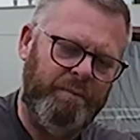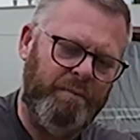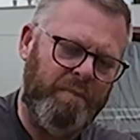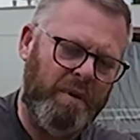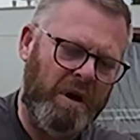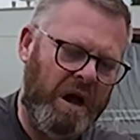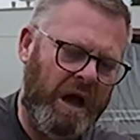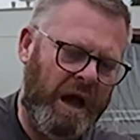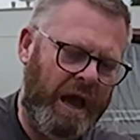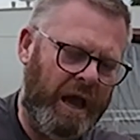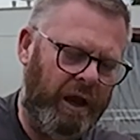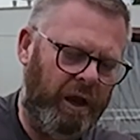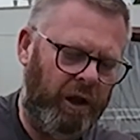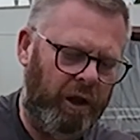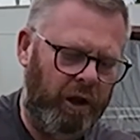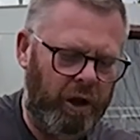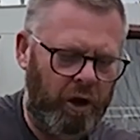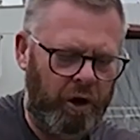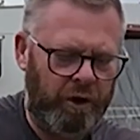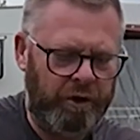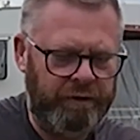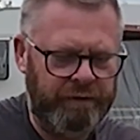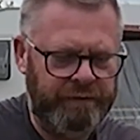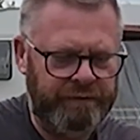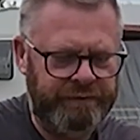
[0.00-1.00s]
by a
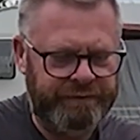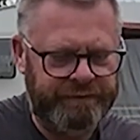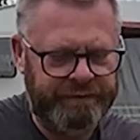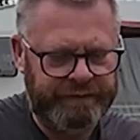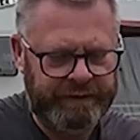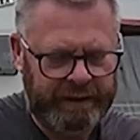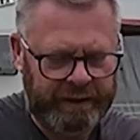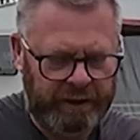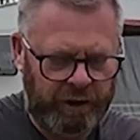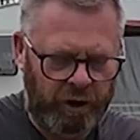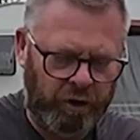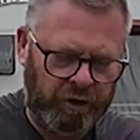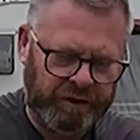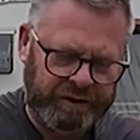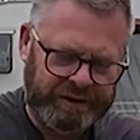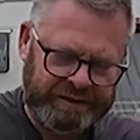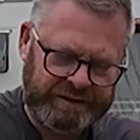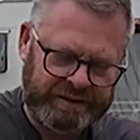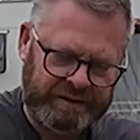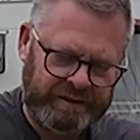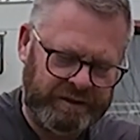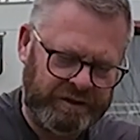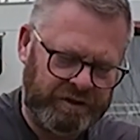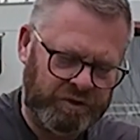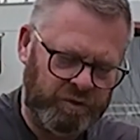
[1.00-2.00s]
lot of long
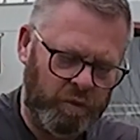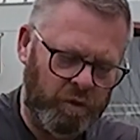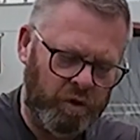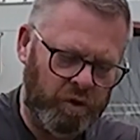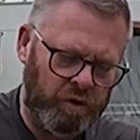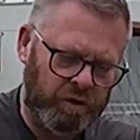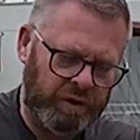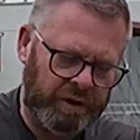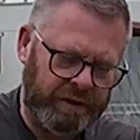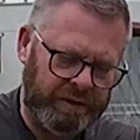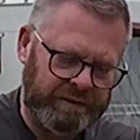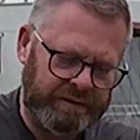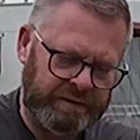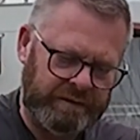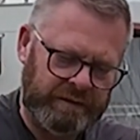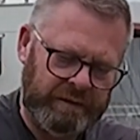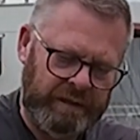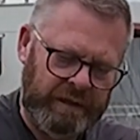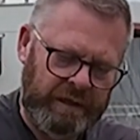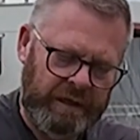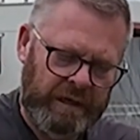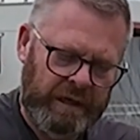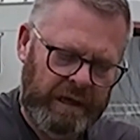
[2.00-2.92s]
distance walkers,